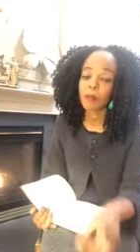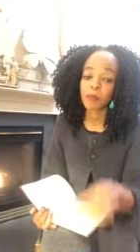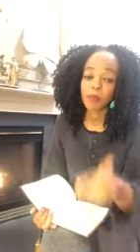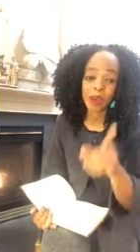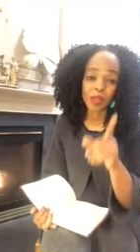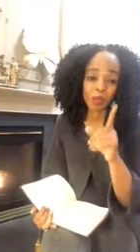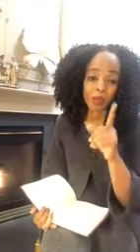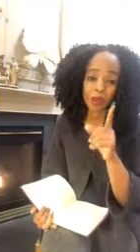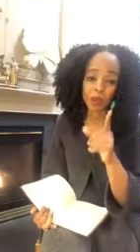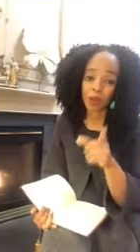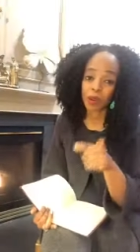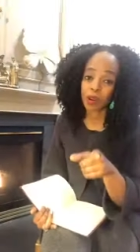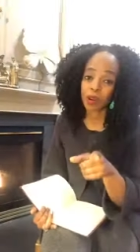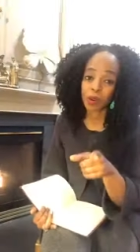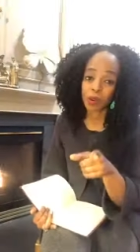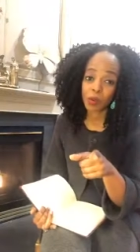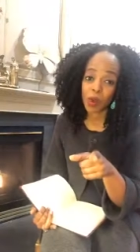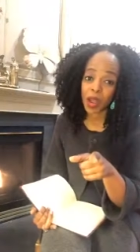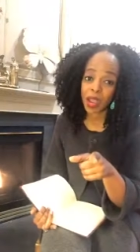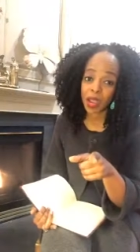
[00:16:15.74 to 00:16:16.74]
By the way, you want to
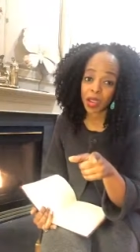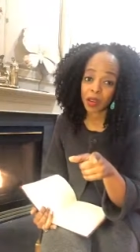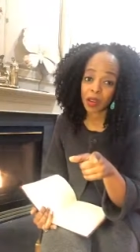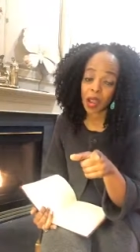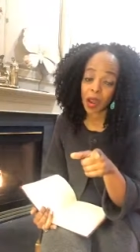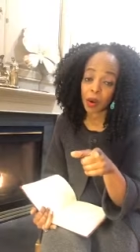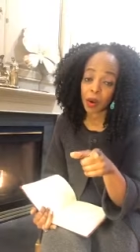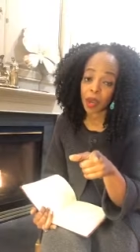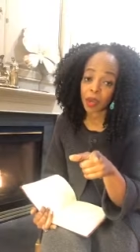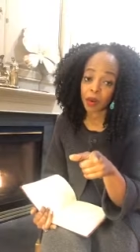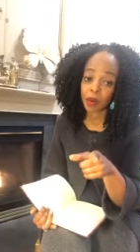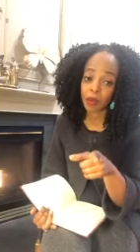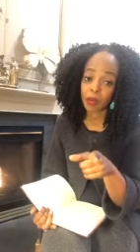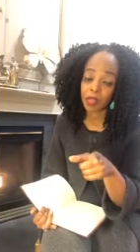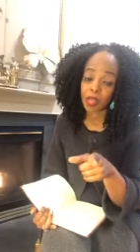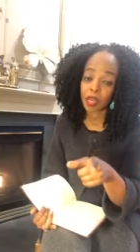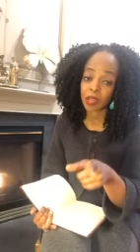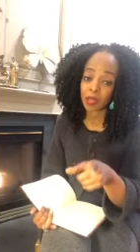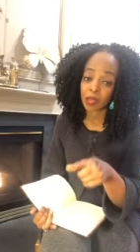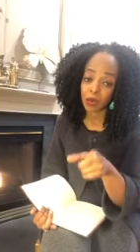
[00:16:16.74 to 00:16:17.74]
know why how I know
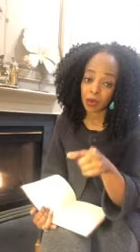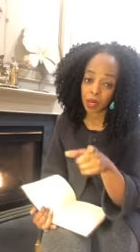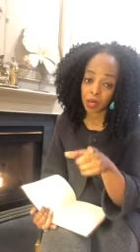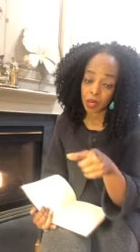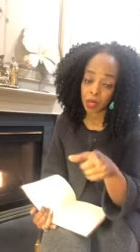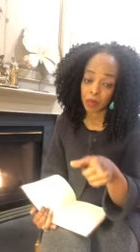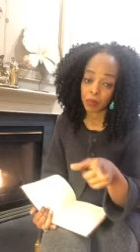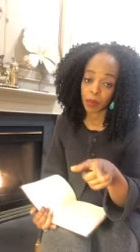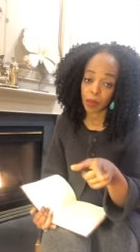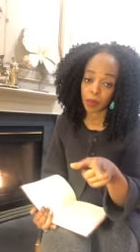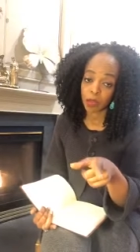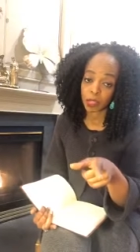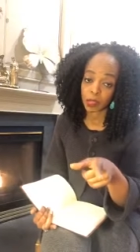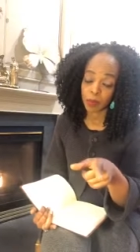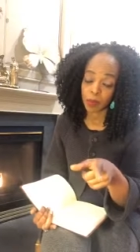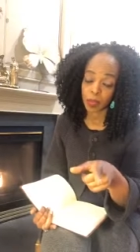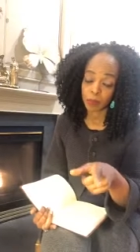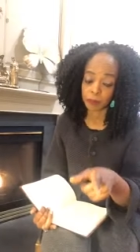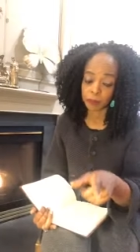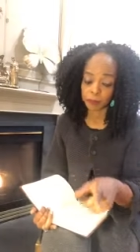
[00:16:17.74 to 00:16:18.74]
that? You can inbox
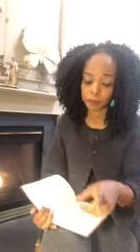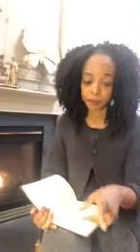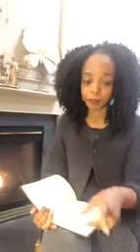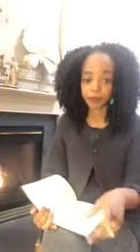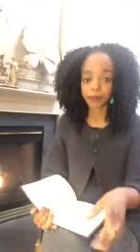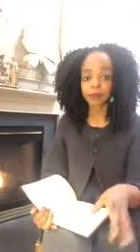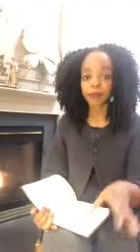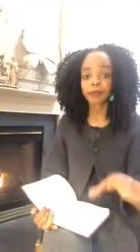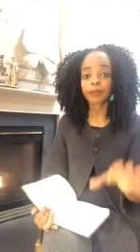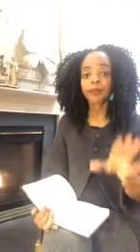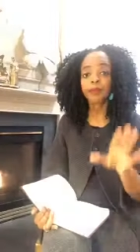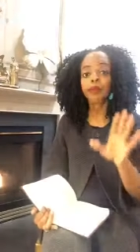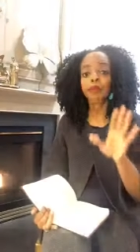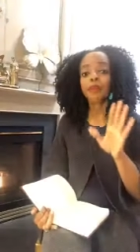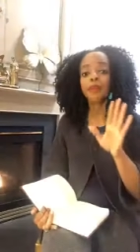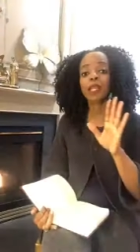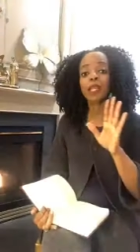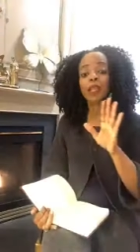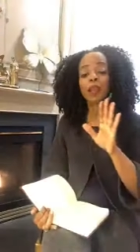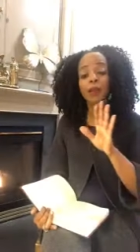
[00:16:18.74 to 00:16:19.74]
me.
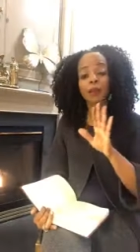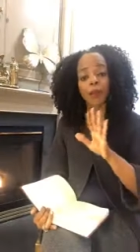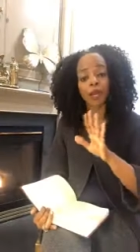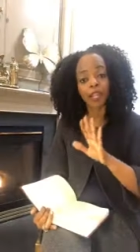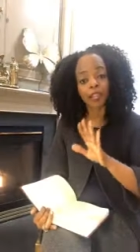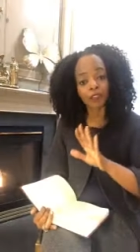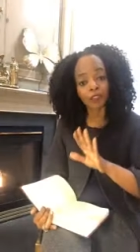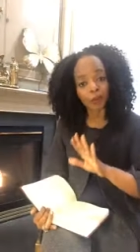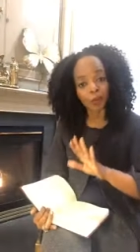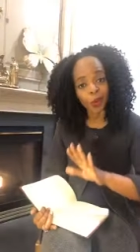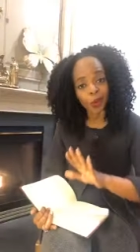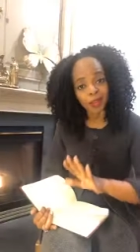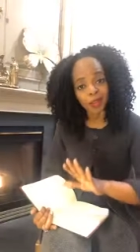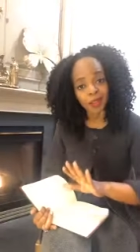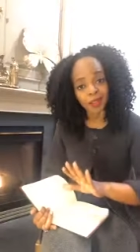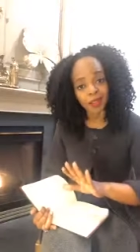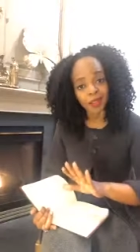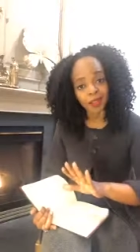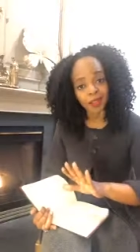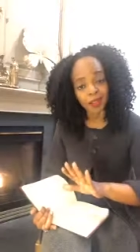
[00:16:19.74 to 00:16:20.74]
But if you want
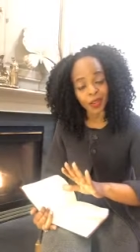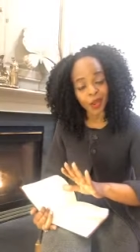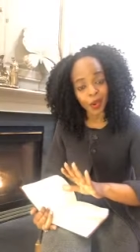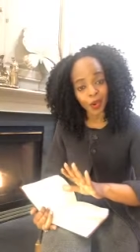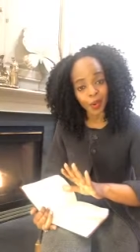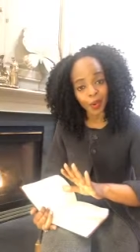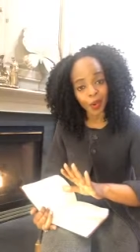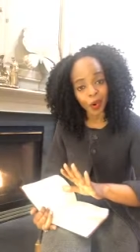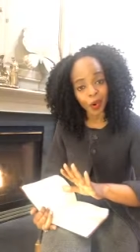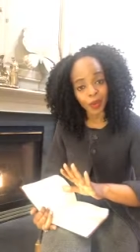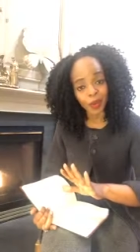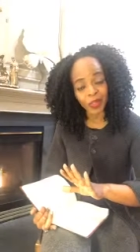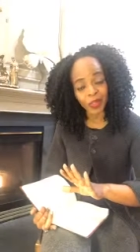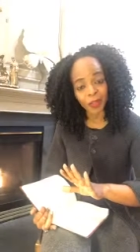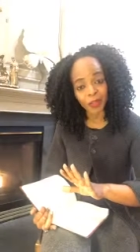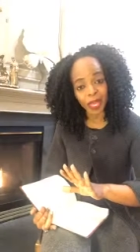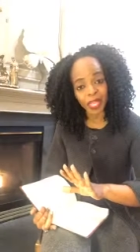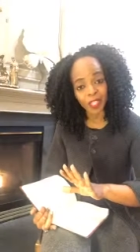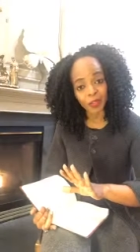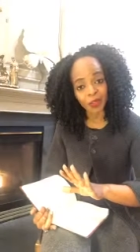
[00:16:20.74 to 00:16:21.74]
to know more about the
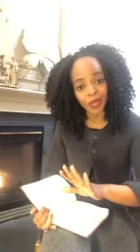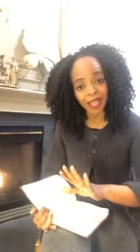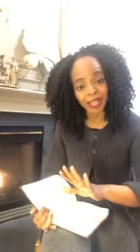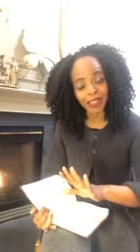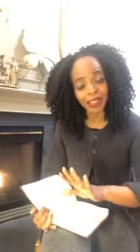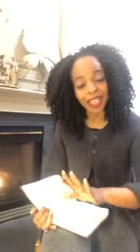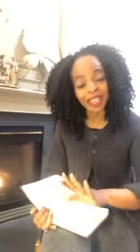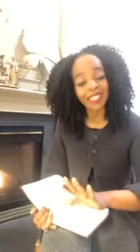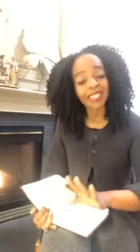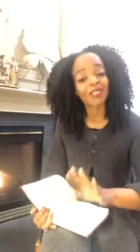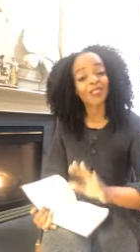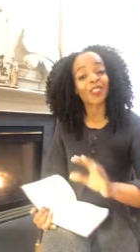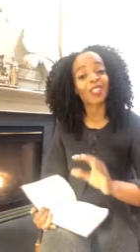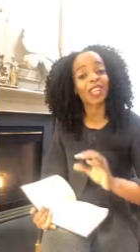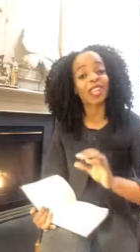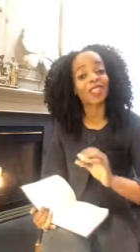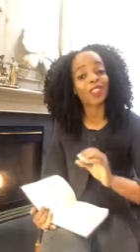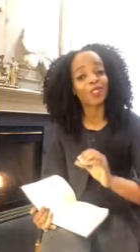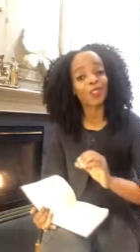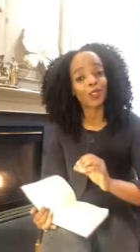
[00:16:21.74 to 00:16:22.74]
Master Plan class, if you'd
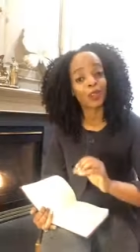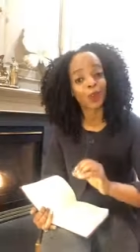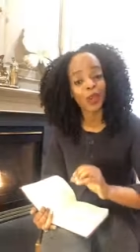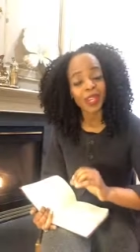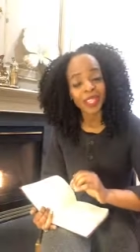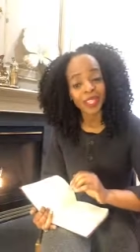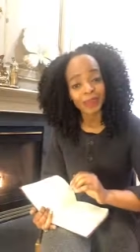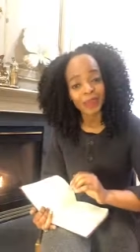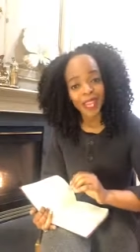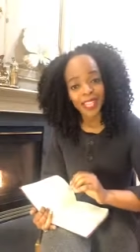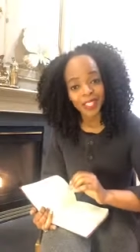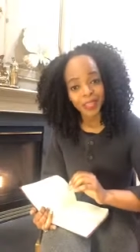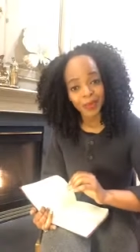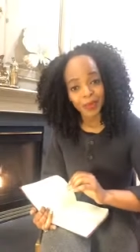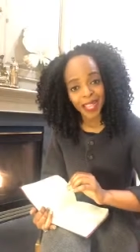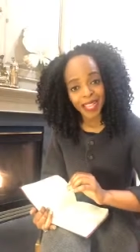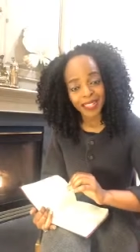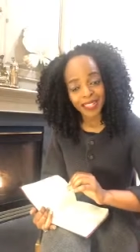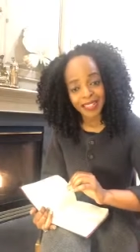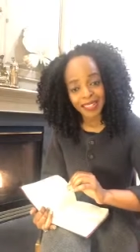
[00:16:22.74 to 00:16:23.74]
like to join the Master
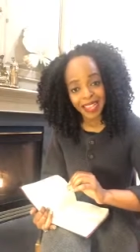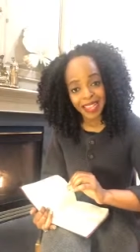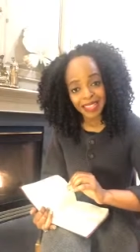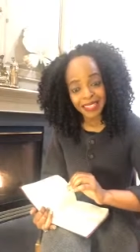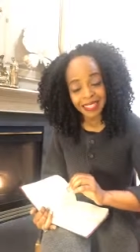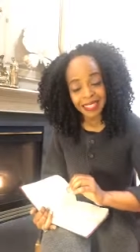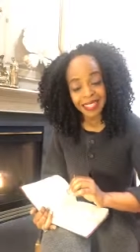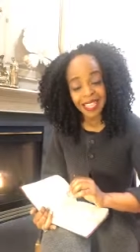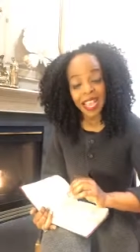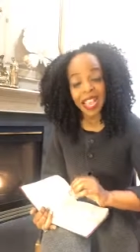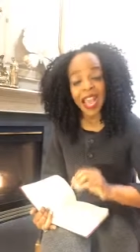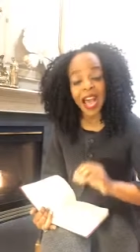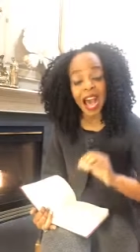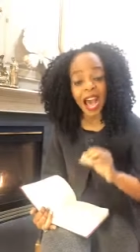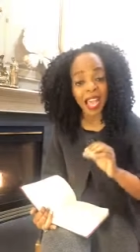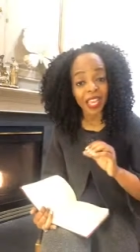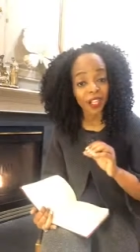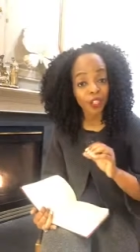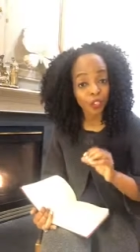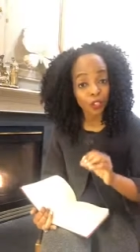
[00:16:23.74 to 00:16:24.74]
Plan class,
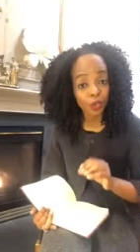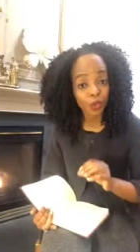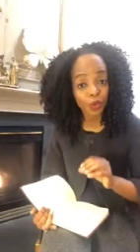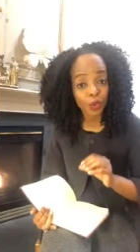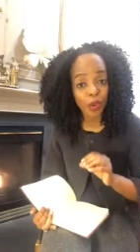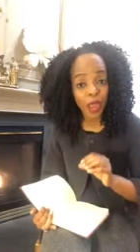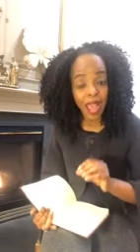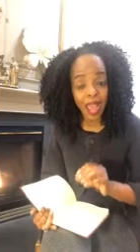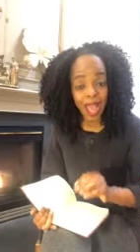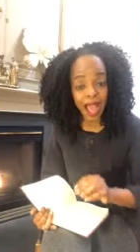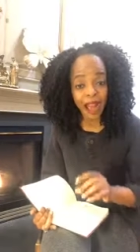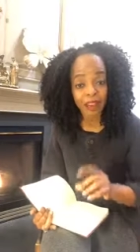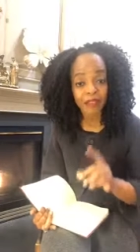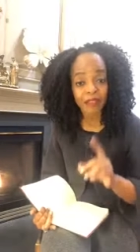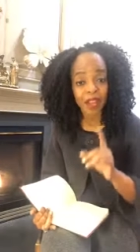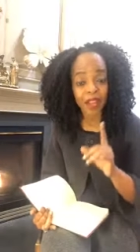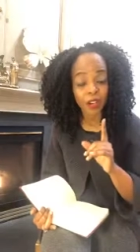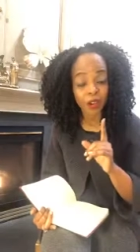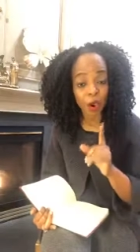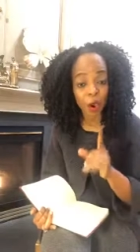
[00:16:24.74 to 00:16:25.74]
I do have
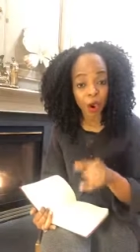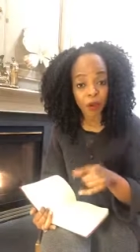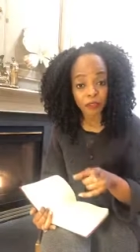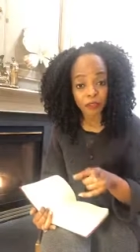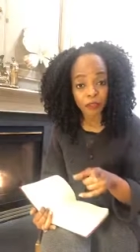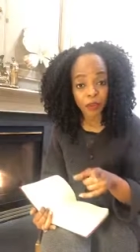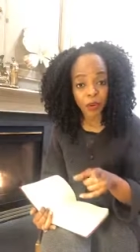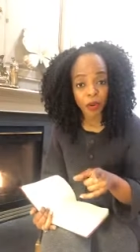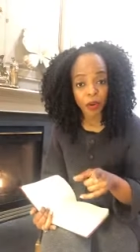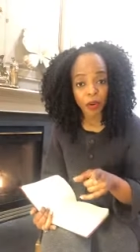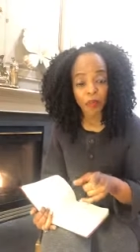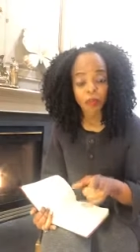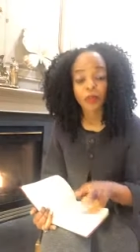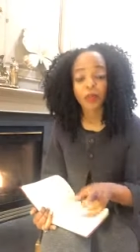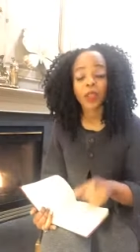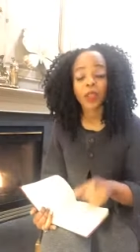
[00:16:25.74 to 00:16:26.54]
an offer.